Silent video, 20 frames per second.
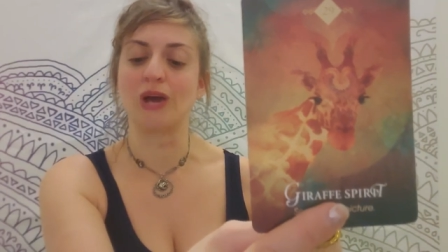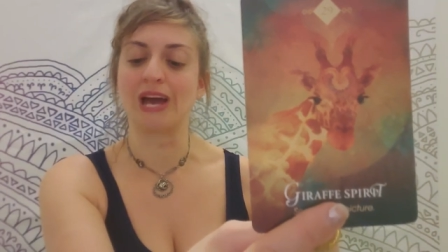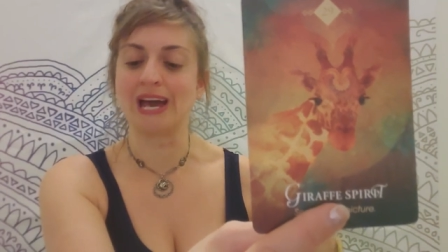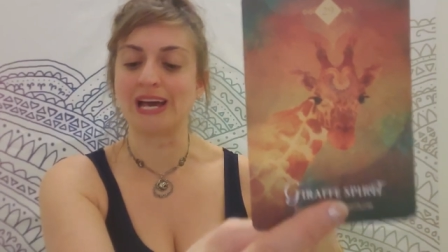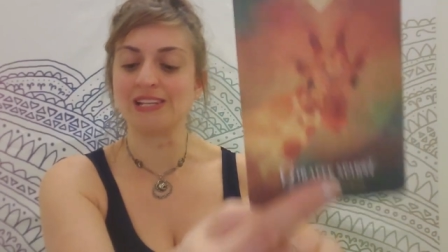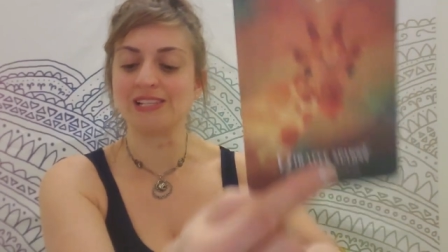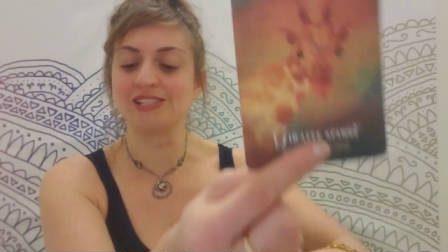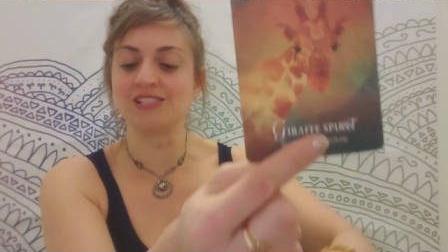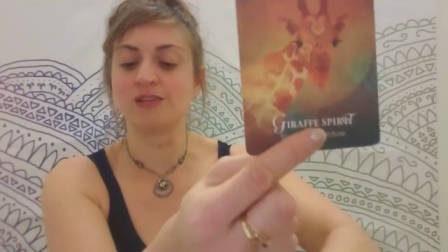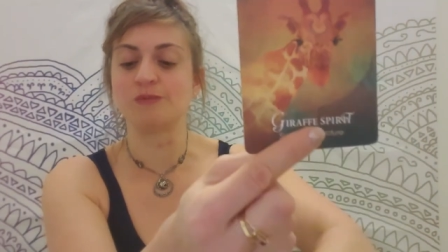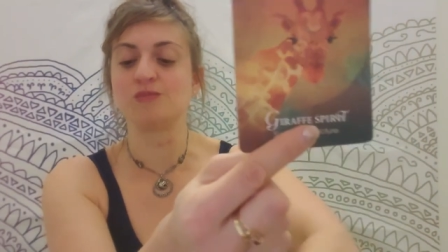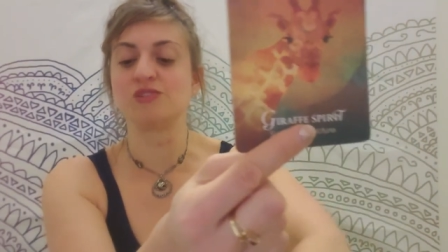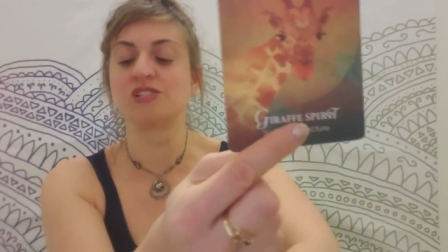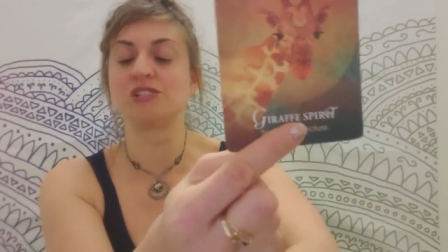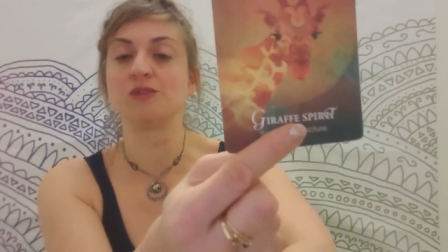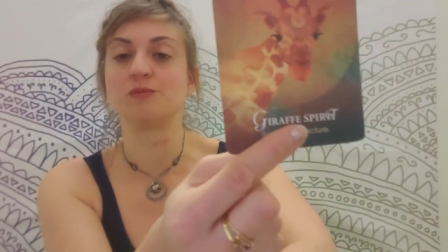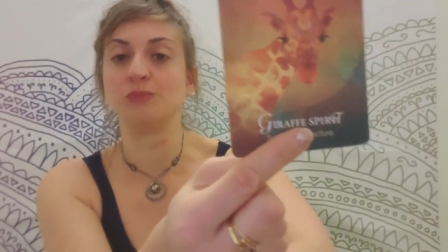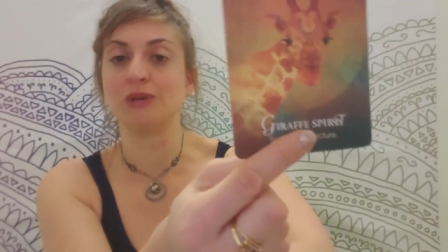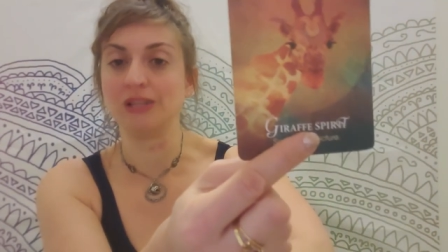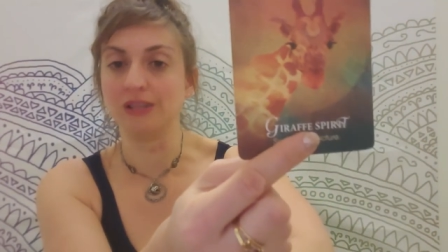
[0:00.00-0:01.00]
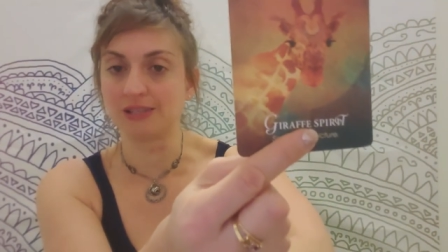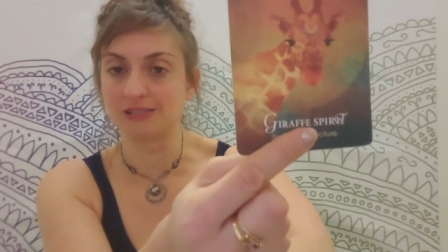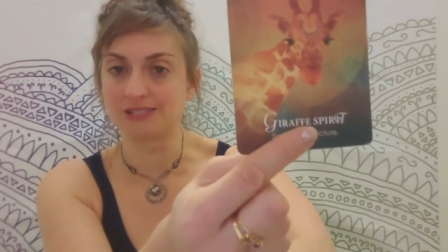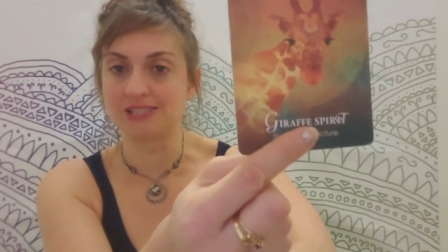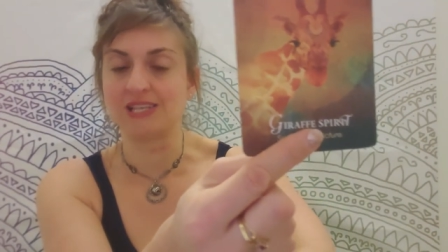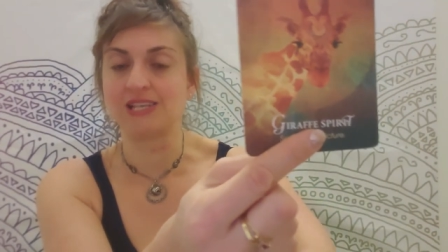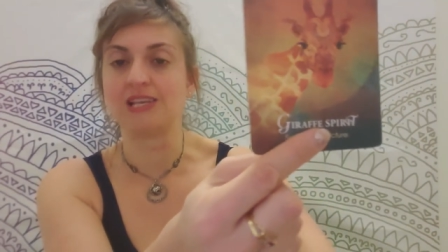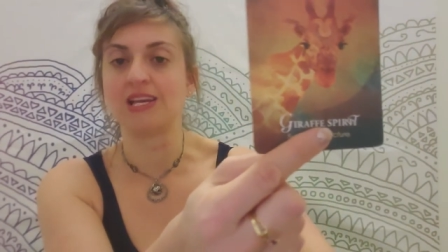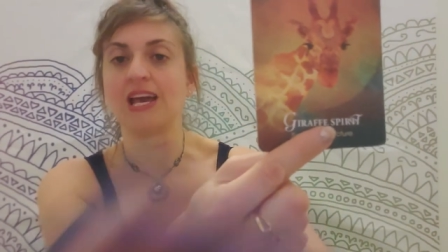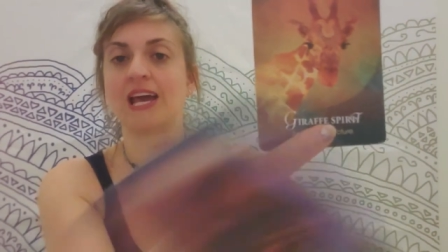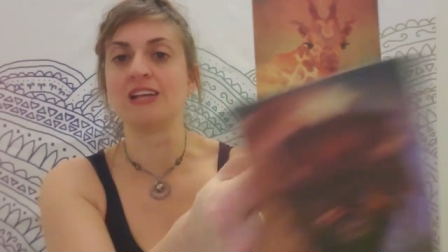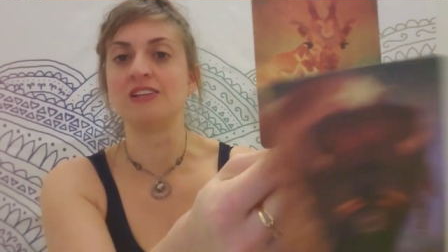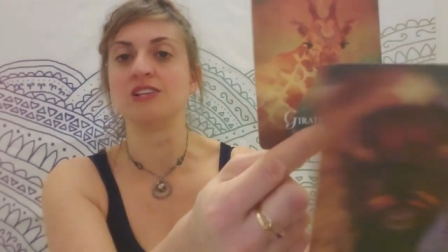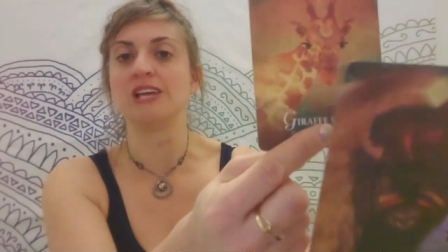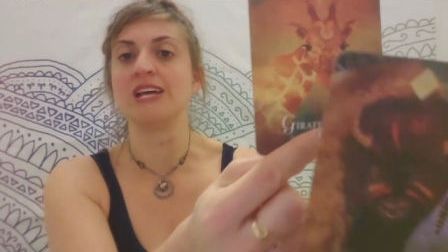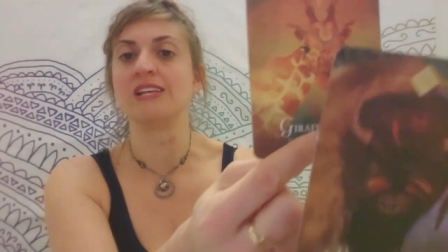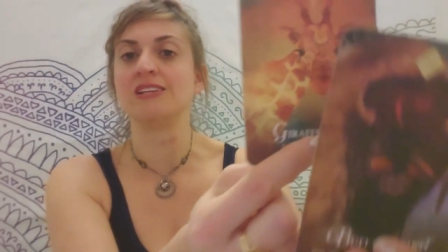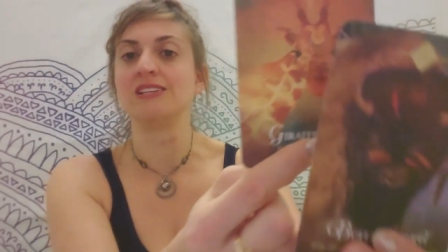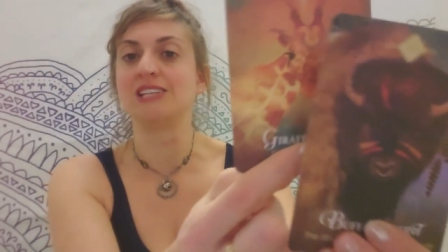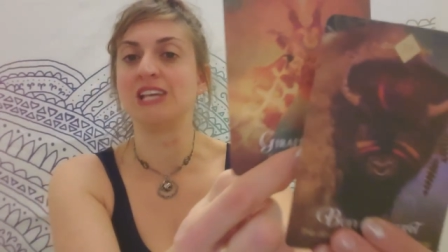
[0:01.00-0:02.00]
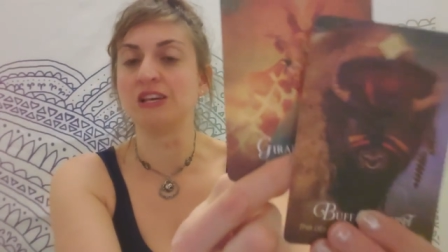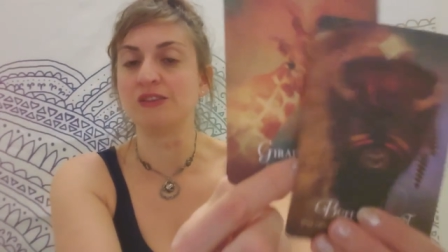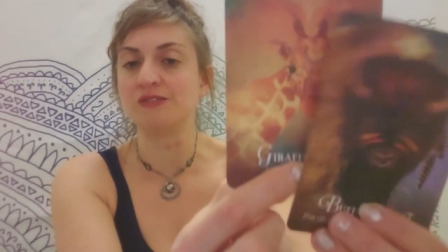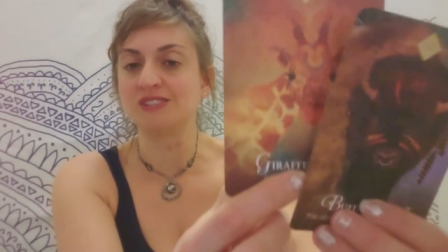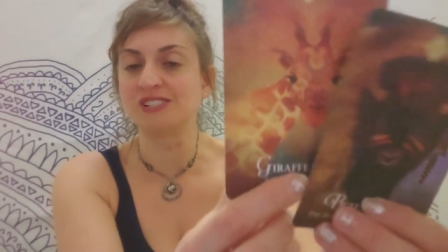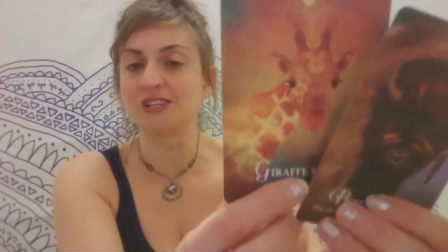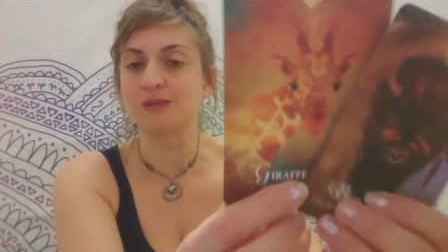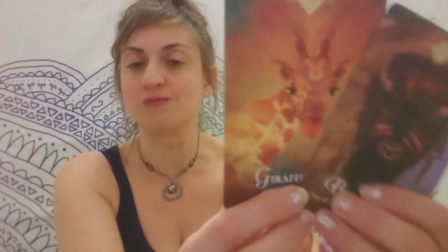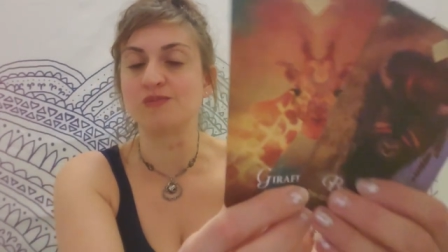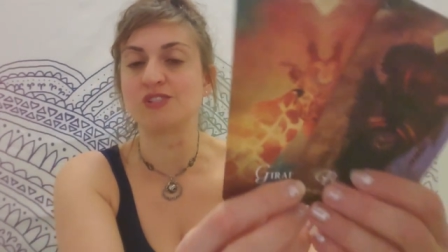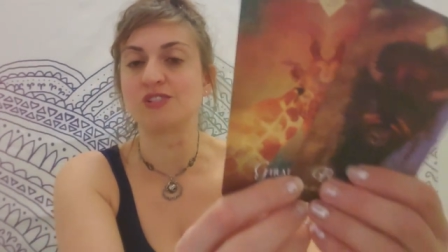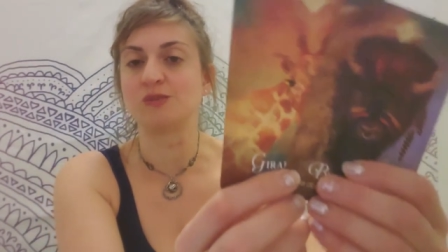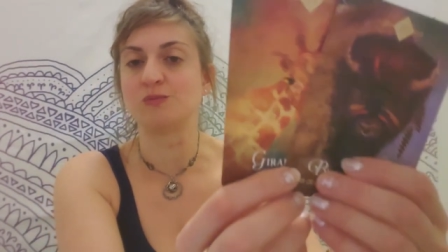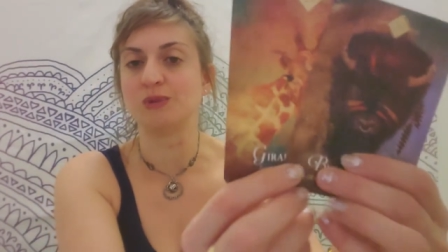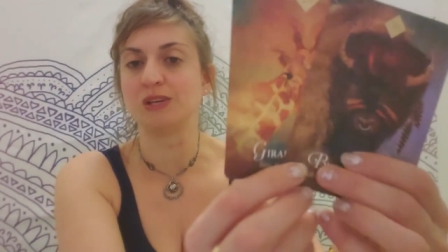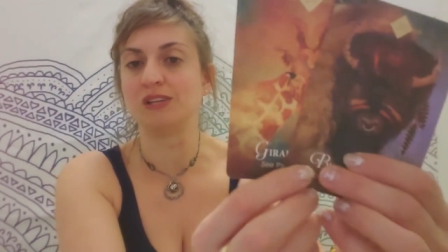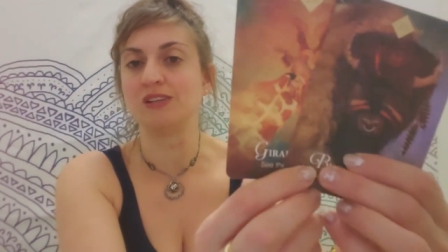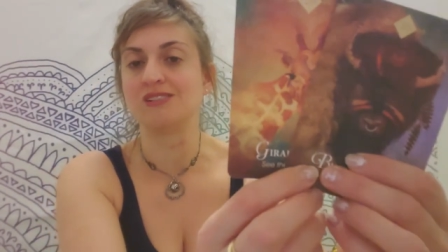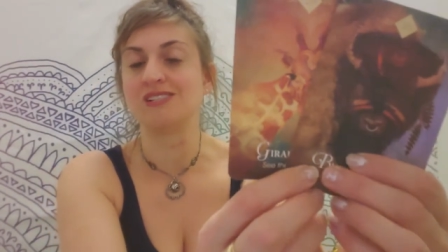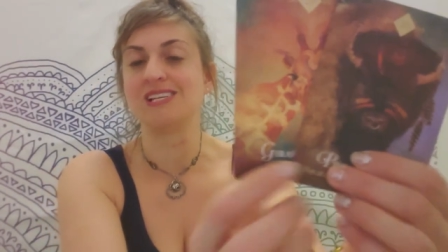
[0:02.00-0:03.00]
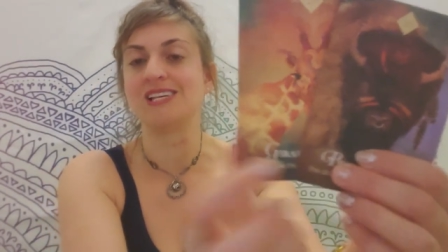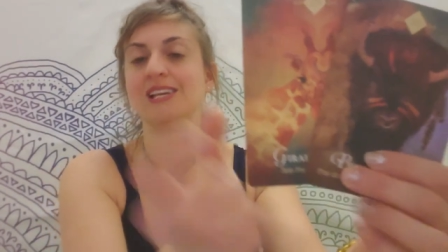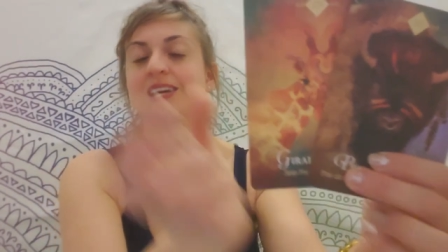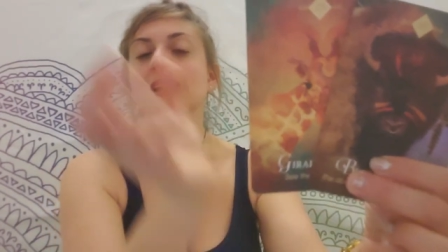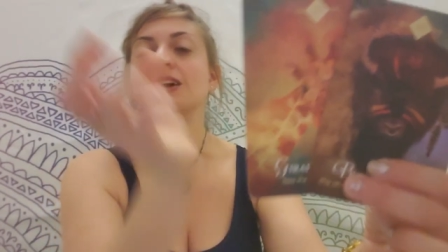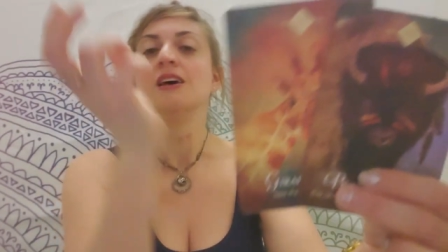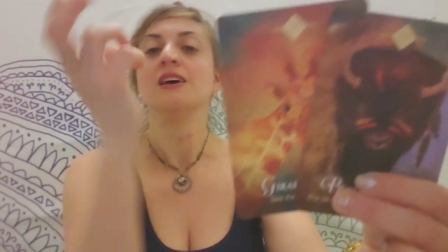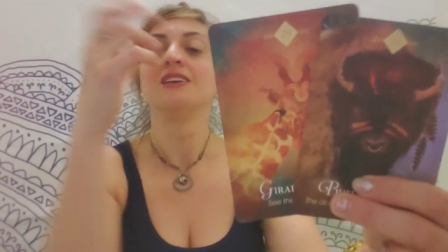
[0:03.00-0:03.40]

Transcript: add some stability and and give some stability